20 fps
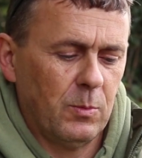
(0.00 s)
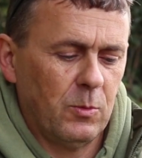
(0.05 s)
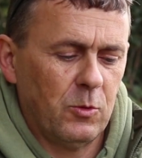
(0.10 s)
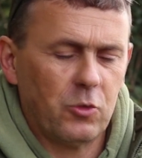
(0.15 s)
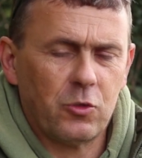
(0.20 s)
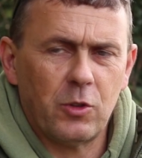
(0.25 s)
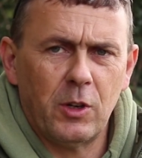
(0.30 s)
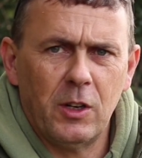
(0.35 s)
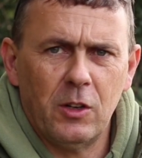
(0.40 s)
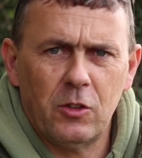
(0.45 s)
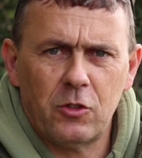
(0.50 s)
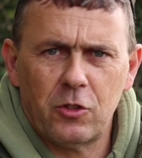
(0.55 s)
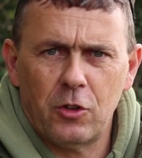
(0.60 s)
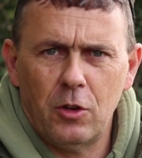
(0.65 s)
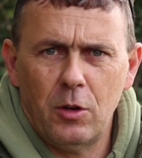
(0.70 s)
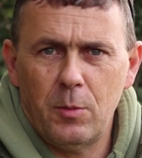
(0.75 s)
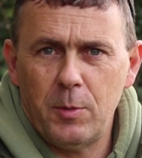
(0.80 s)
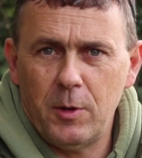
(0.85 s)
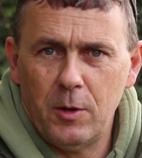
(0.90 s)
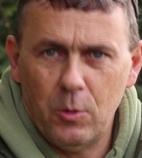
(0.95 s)
shrink
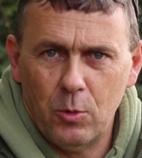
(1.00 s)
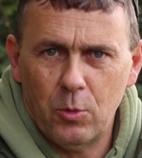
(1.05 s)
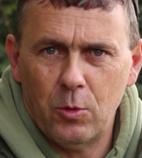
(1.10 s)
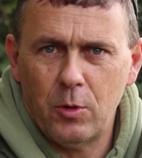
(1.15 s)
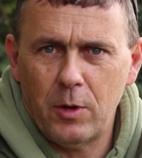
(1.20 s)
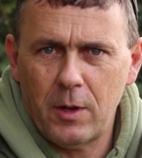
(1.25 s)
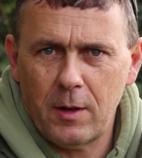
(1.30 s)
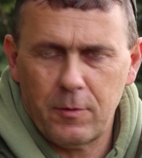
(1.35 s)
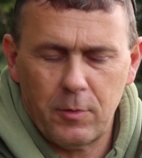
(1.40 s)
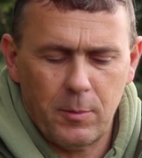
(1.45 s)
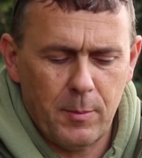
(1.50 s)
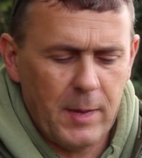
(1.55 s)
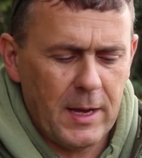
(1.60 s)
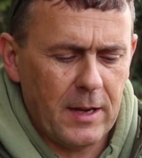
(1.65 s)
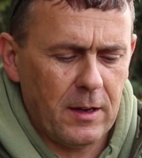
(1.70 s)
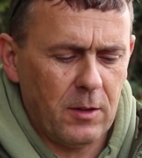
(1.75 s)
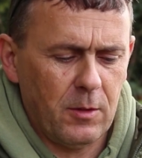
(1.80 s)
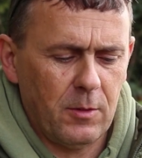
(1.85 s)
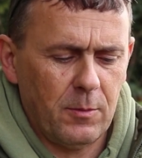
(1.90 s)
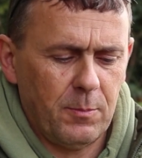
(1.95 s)
tubing or another
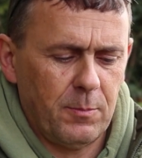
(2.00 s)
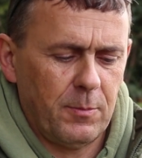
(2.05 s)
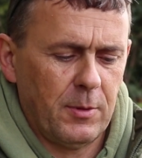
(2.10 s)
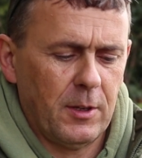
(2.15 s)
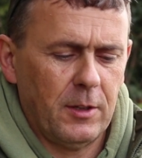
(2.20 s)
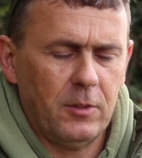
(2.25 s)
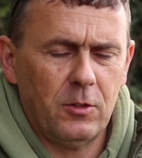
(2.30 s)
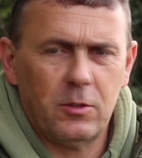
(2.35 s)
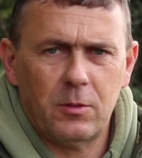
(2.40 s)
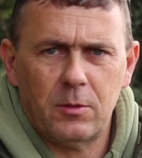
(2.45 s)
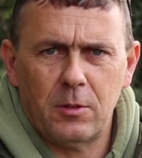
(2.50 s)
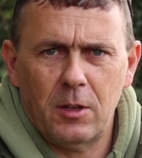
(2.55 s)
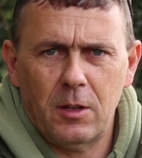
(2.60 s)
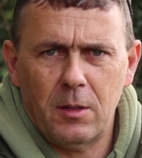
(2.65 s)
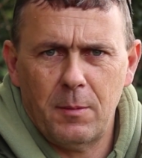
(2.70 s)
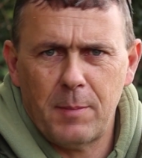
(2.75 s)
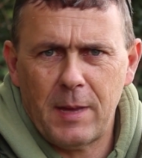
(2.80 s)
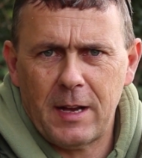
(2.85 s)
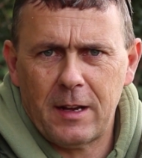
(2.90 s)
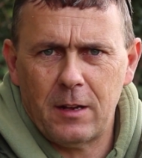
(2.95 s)
maggot-placed
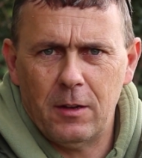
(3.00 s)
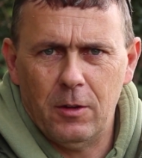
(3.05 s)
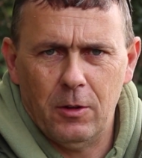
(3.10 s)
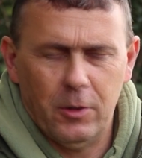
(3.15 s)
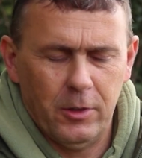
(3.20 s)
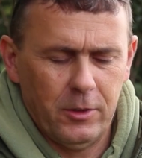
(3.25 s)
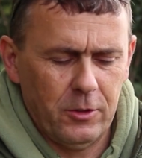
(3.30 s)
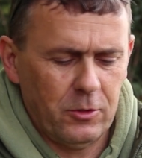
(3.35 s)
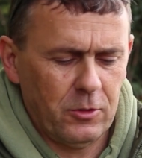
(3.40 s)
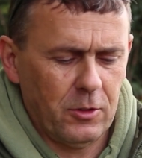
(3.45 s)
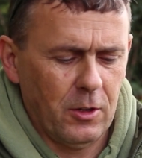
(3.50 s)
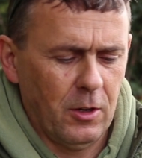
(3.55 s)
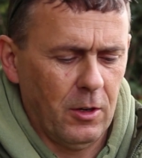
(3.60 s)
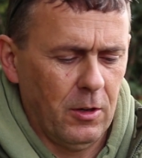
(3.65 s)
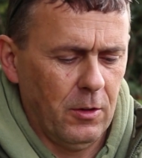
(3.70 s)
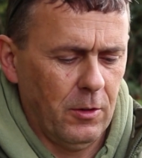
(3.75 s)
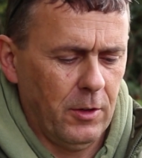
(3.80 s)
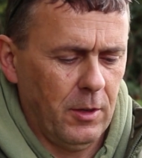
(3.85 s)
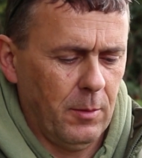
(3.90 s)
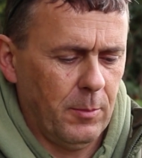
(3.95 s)
maggot liner
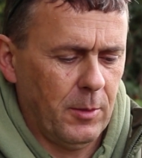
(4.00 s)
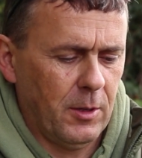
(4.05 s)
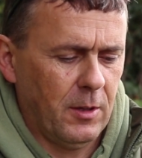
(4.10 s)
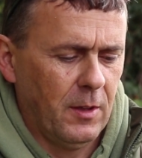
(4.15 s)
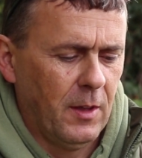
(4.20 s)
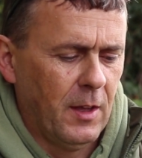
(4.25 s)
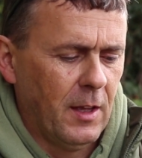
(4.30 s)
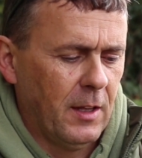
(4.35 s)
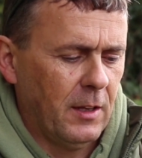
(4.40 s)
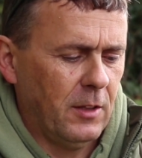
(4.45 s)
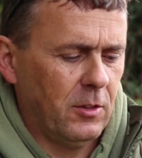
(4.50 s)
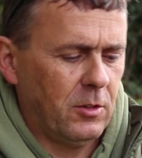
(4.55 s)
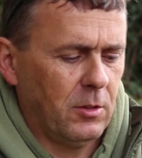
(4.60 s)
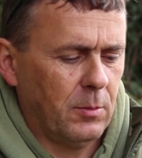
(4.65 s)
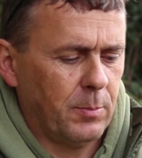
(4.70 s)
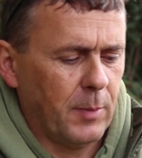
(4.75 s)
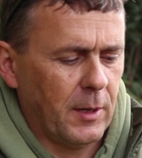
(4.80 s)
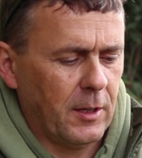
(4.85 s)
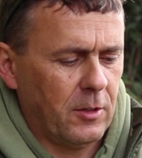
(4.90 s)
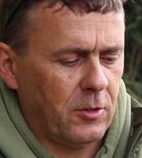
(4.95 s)
style on it. But this is
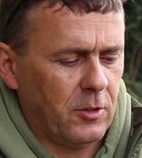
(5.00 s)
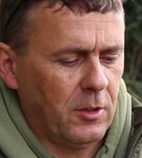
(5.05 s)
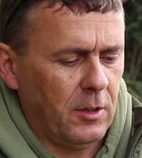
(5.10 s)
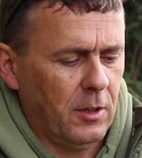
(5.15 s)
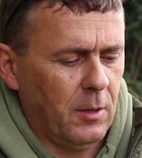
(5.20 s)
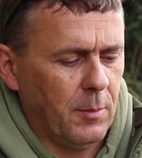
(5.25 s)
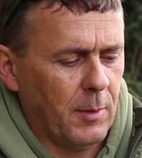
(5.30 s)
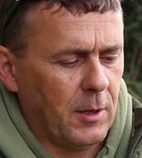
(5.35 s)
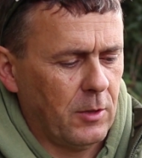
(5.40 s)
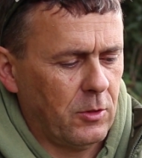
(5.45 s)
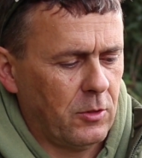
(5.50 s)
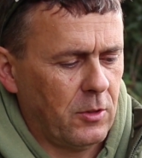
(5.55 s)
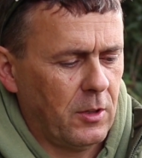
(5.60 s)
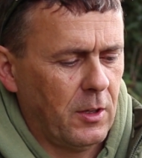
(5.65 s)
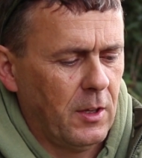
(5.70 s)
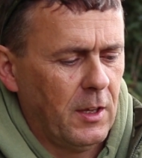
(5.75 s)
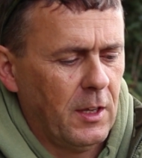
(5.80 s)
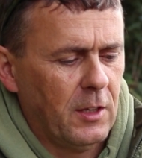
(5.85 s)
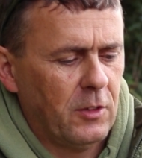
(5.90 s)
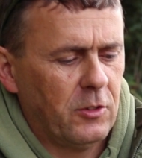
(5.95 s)
basically the most
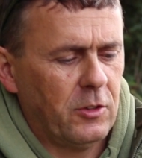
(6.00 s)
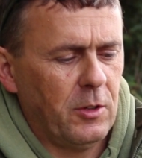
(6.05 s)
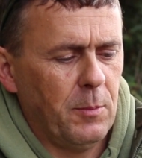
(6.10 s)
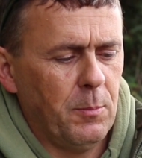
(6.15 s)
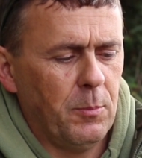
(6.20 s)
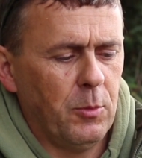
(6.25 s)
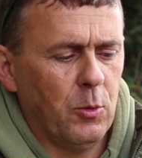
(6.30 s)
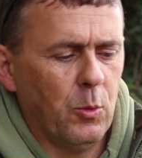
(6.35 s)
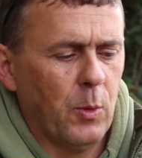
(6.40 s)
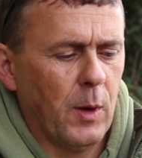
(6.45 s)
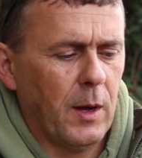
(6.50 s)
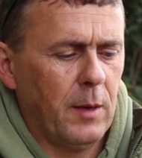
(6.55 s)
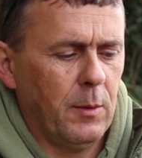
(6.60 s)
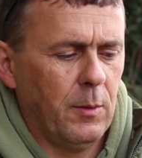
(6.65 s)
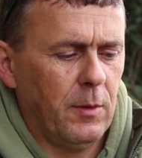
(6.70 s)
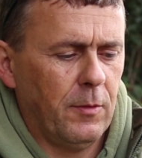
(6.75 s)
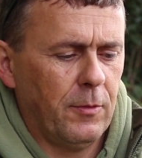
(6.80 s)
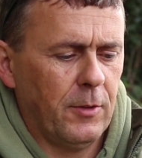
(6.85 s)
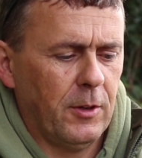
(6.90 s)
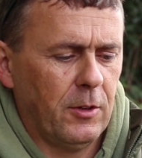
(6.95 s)
simple way
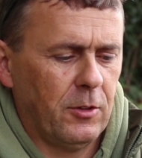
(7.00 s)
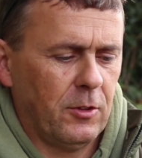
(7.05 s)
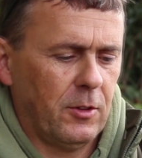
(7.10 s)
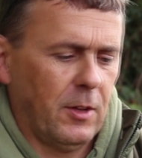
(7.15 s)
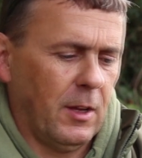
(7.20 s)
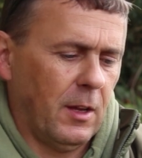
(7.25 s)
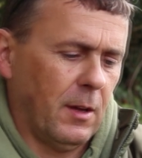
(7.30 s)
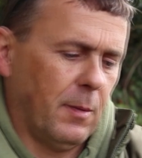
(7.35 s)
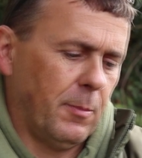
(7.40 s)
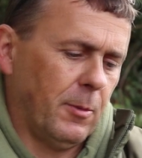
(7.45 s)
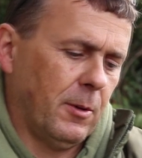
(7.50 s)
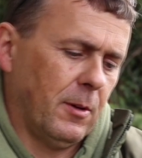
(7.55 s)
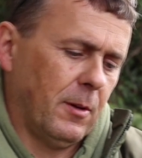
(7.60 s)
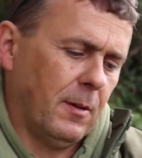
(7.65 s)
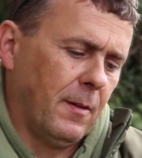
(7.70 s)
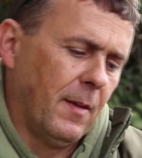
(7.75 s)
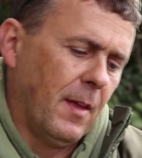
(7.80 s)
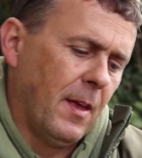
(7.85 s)
we fished it. But